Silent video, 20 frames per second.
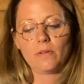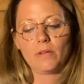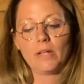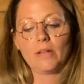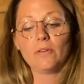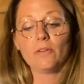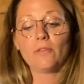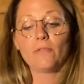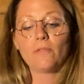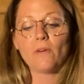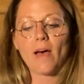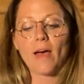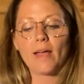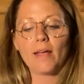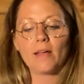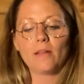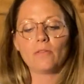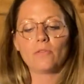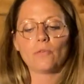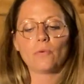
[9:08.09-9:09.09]
In
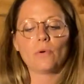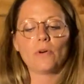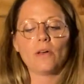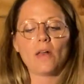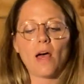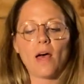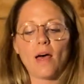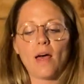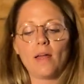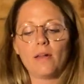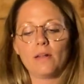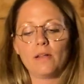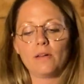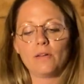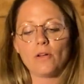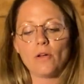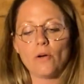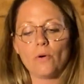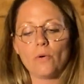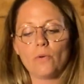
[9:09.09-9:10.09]
defiance or not,
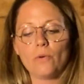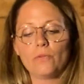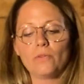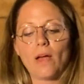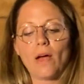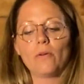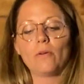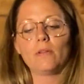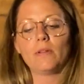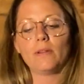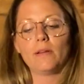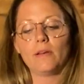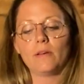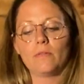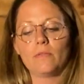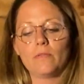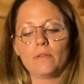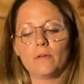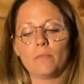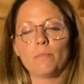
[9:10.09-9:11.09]
it knows how to
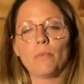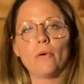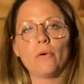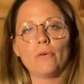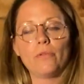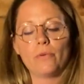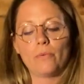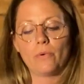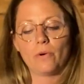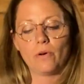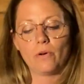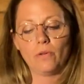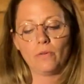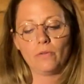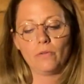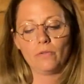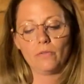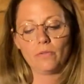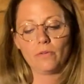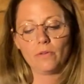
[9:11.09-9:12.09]
live in both
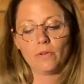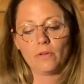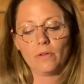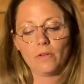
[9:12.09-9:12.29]
worlds.